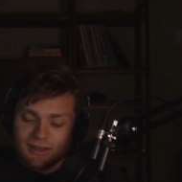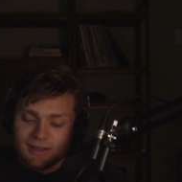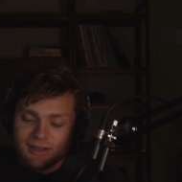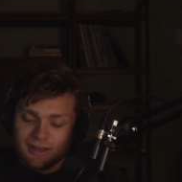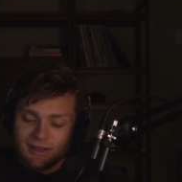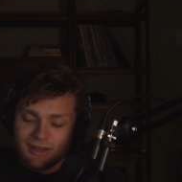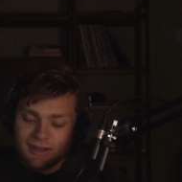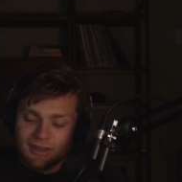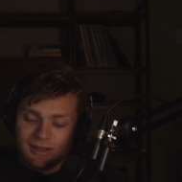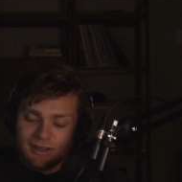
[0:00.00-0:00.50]

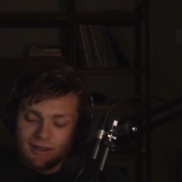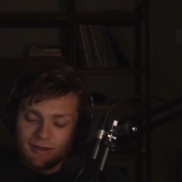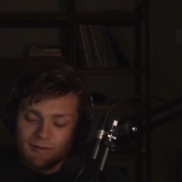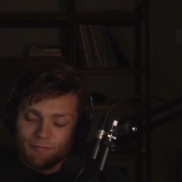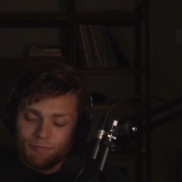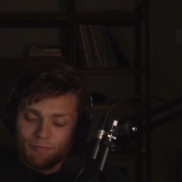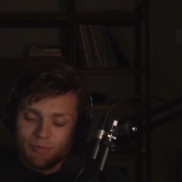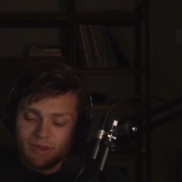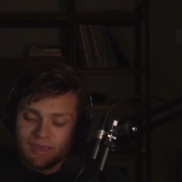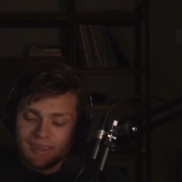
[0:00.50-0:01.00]
uh,
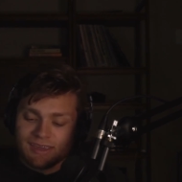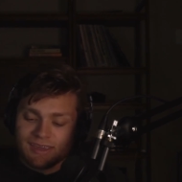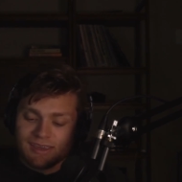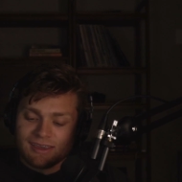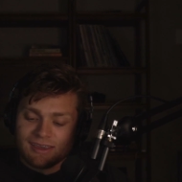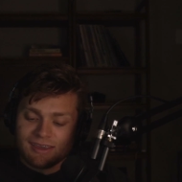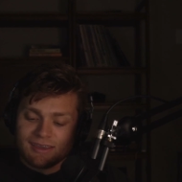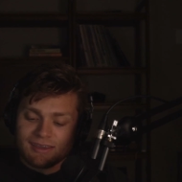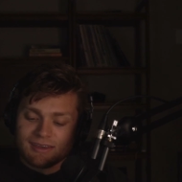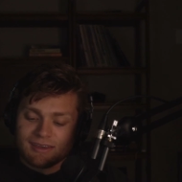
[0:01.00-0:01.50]

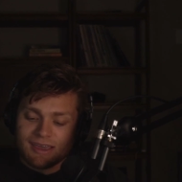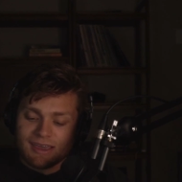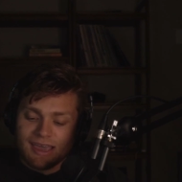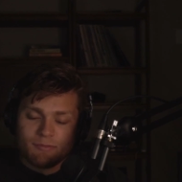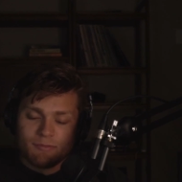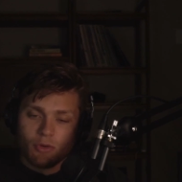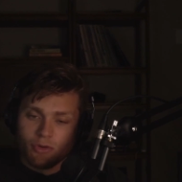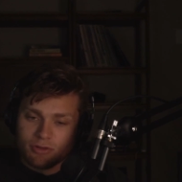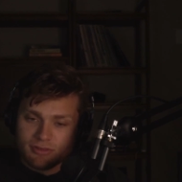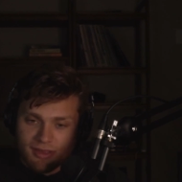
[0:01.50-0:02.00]
being a
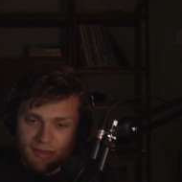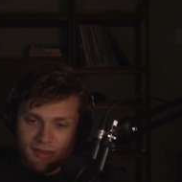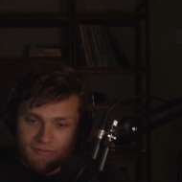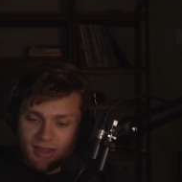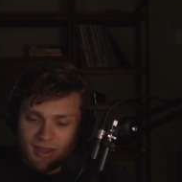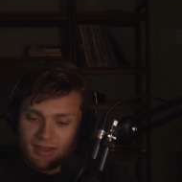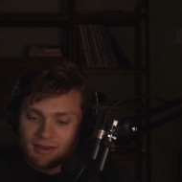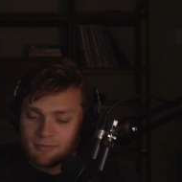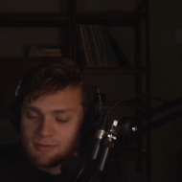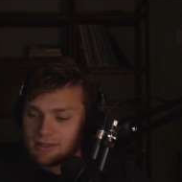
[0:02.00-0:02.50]

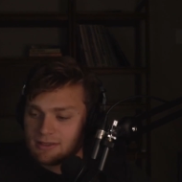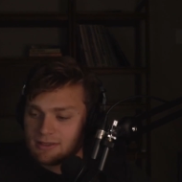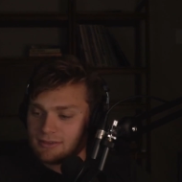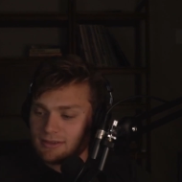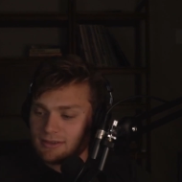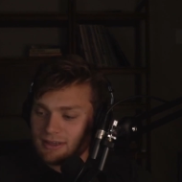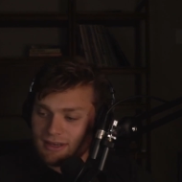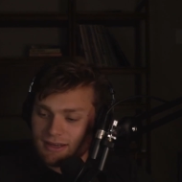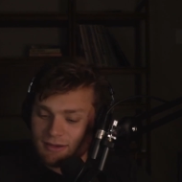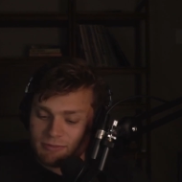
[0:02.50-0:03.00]
multivitamin,
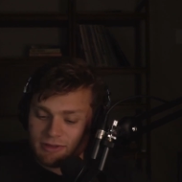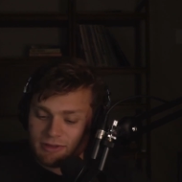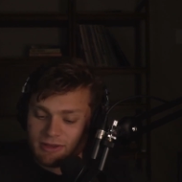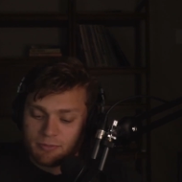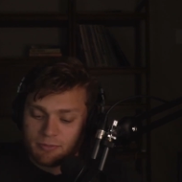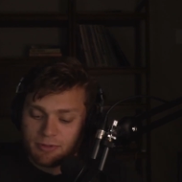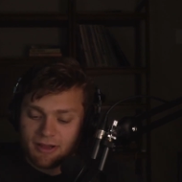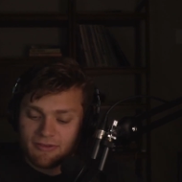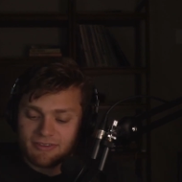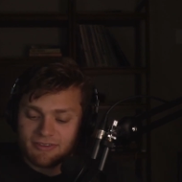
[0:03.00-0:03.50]
and I'm going to
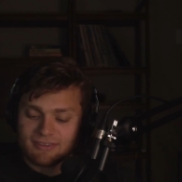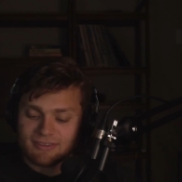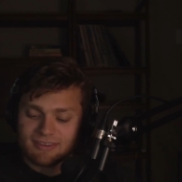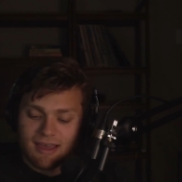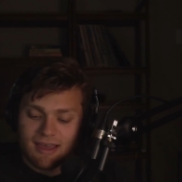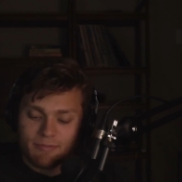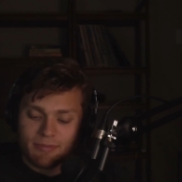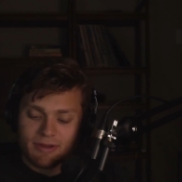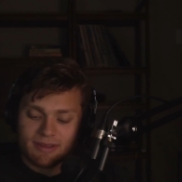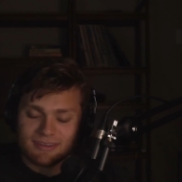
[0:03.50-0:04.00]
preface
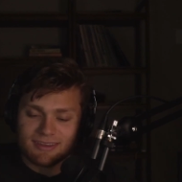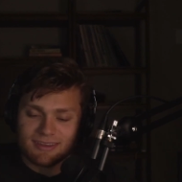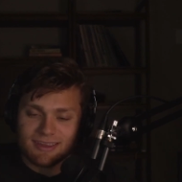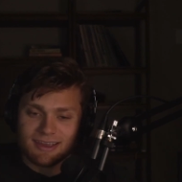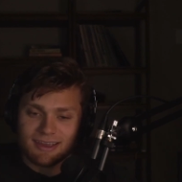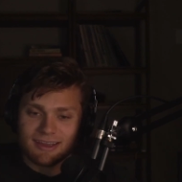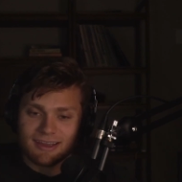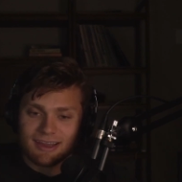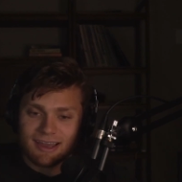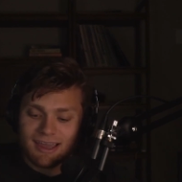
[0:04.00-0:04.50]
that by
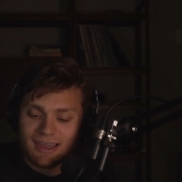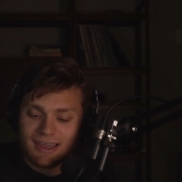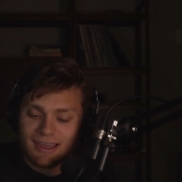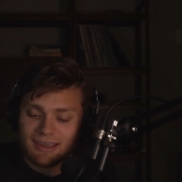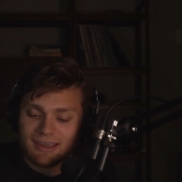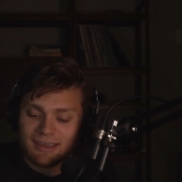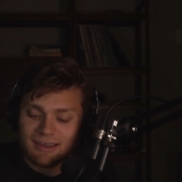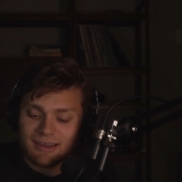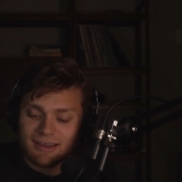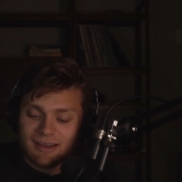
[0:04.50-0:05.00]
saying
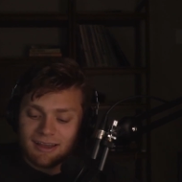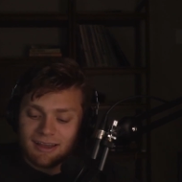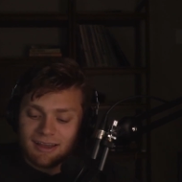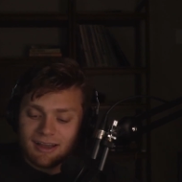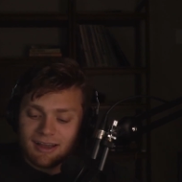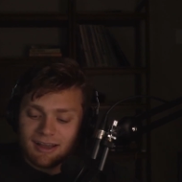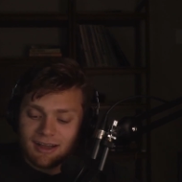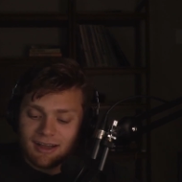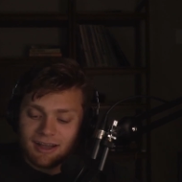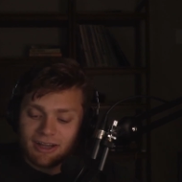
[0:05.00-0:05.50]
a
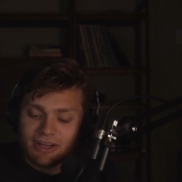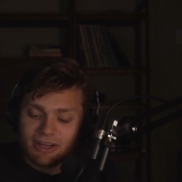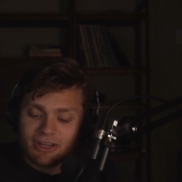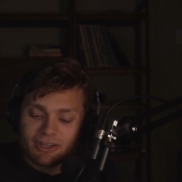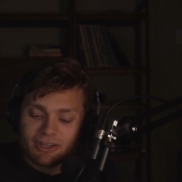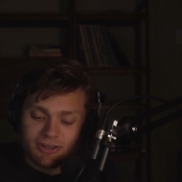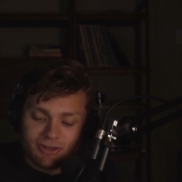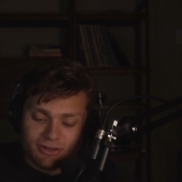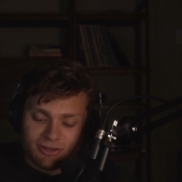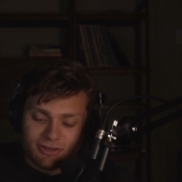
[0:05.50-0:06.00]
uh,
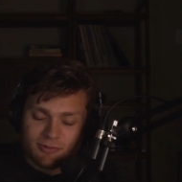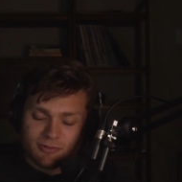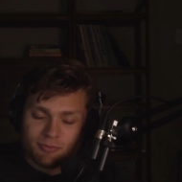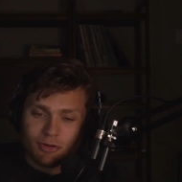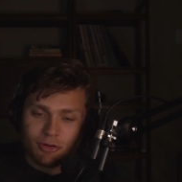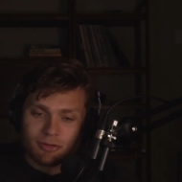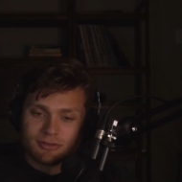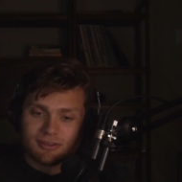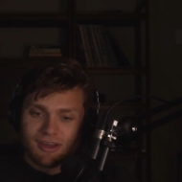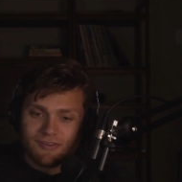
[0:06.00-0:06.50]
good
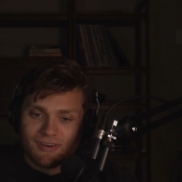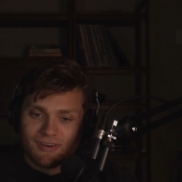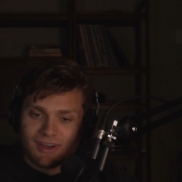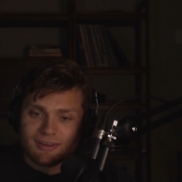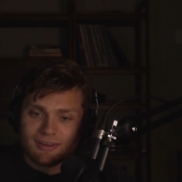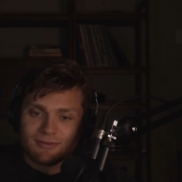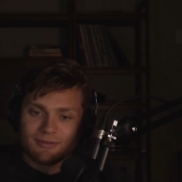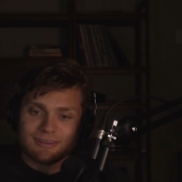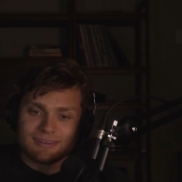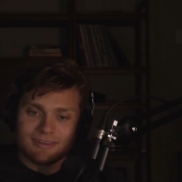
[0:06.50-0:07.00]

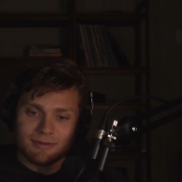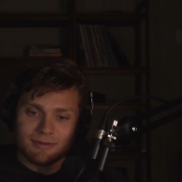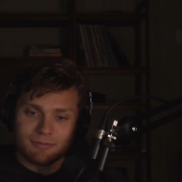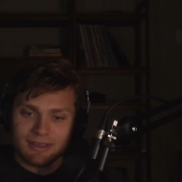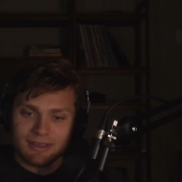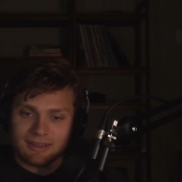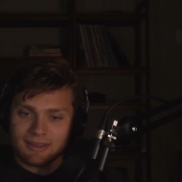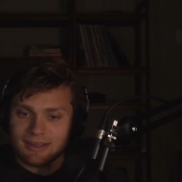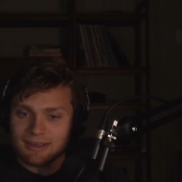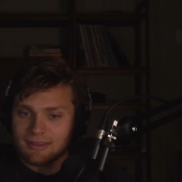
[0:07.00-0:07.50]
multivitamin,
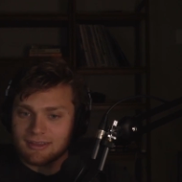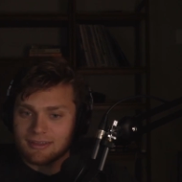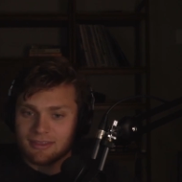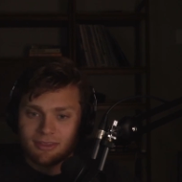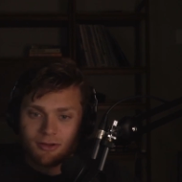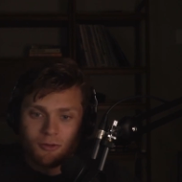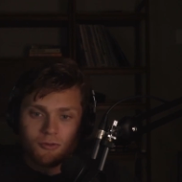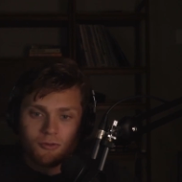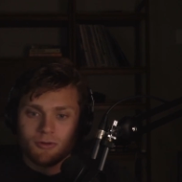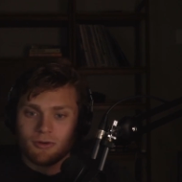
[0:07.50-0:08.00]
something like
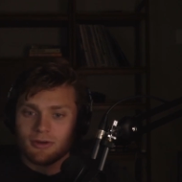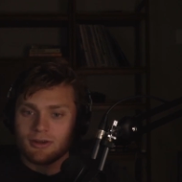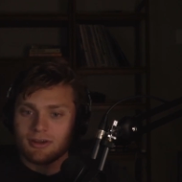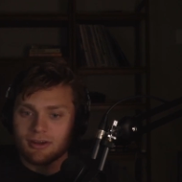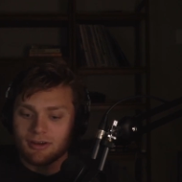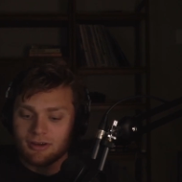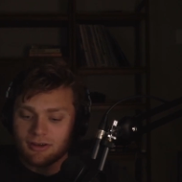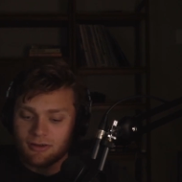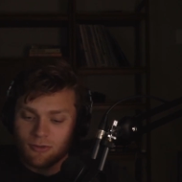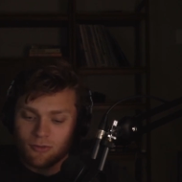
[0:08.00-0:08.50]

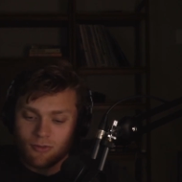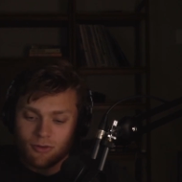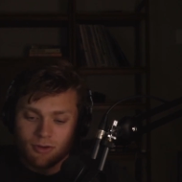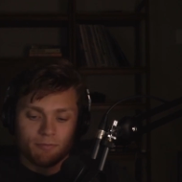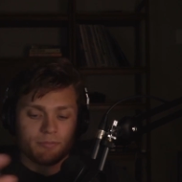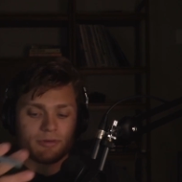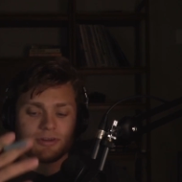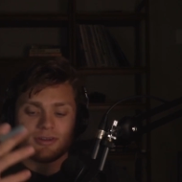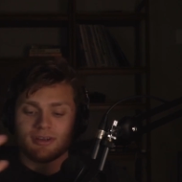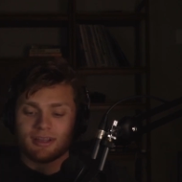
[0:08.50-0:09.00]
Thorne or
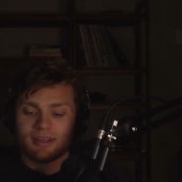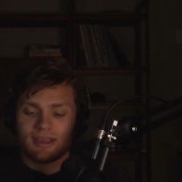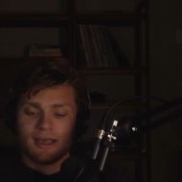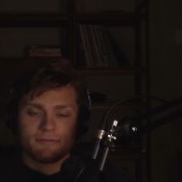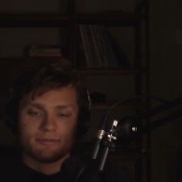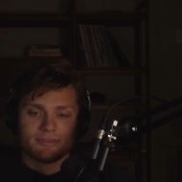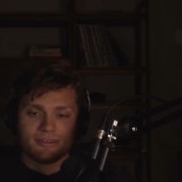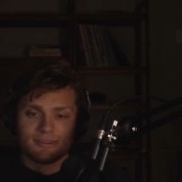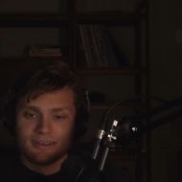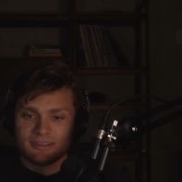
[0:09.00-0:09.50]
Pure
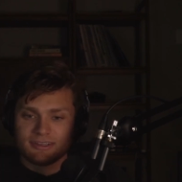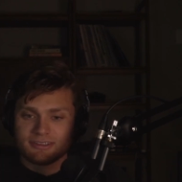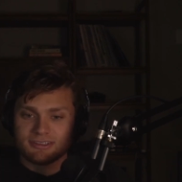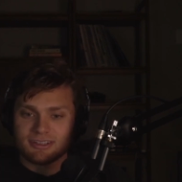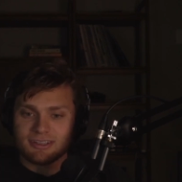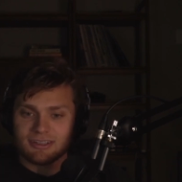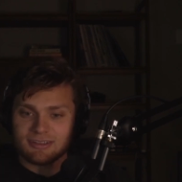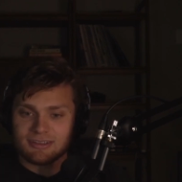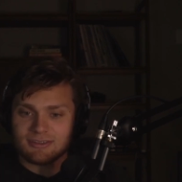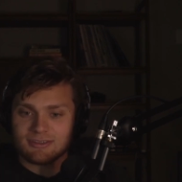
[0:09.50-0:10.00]

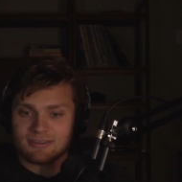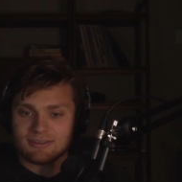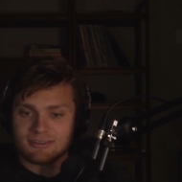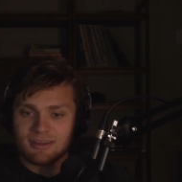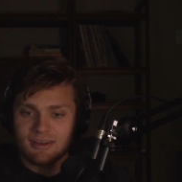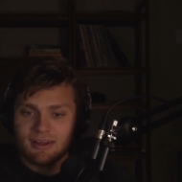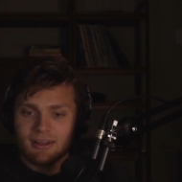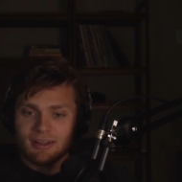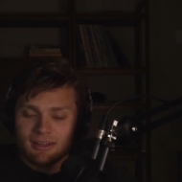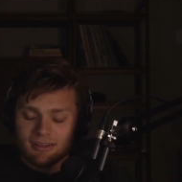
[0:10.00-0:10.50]
Encapsulations, or
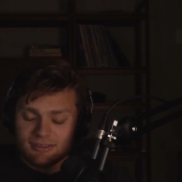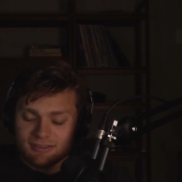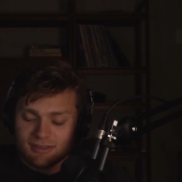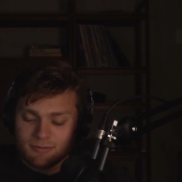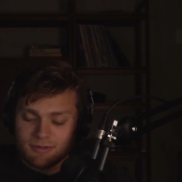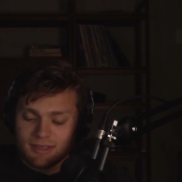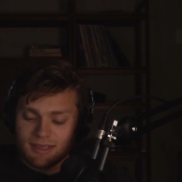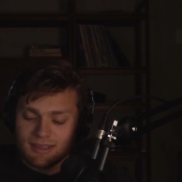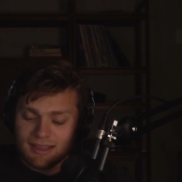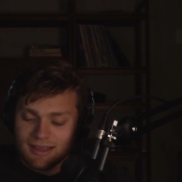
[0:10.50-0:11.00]

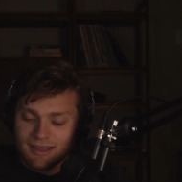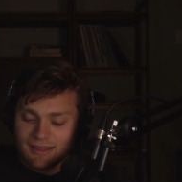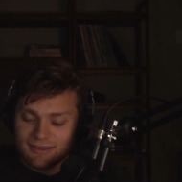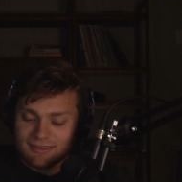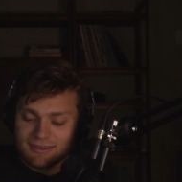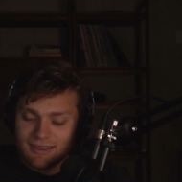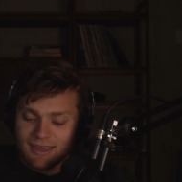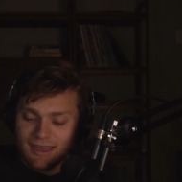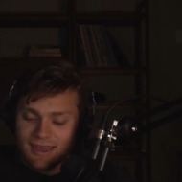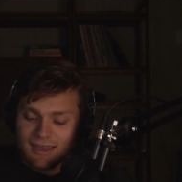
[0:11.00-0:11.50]
something that
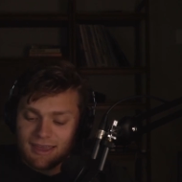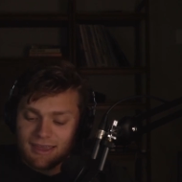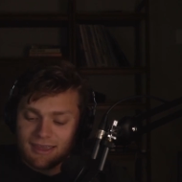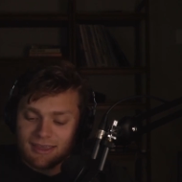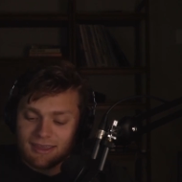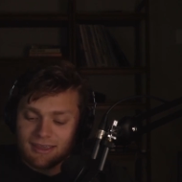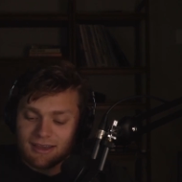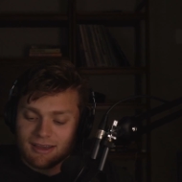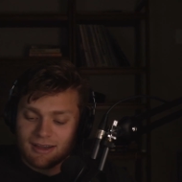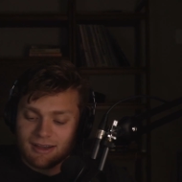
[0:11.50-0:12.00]

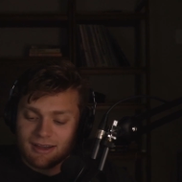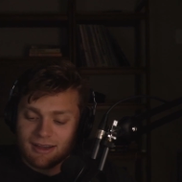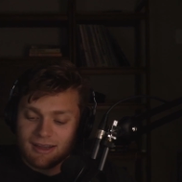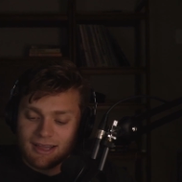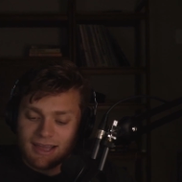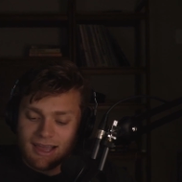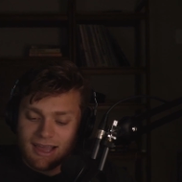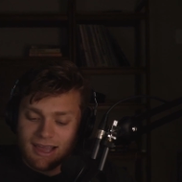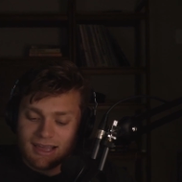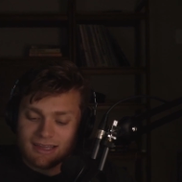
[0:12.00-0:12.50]
a uh,
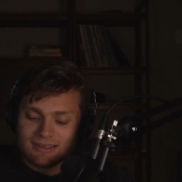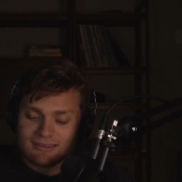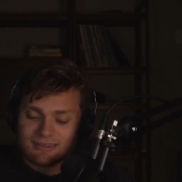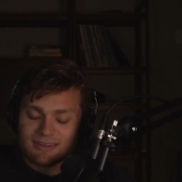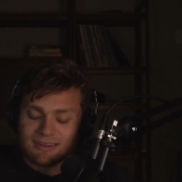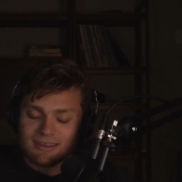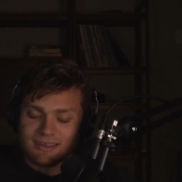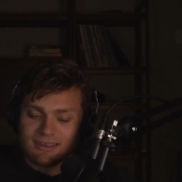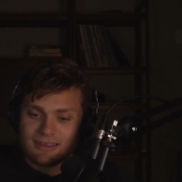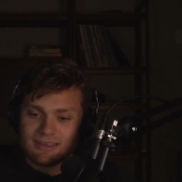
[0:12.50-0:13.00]
has
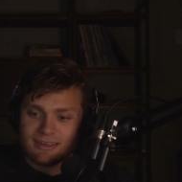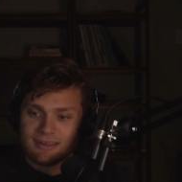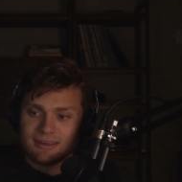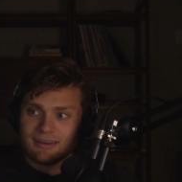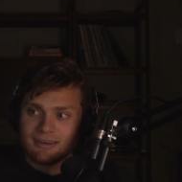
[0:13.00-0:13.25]
the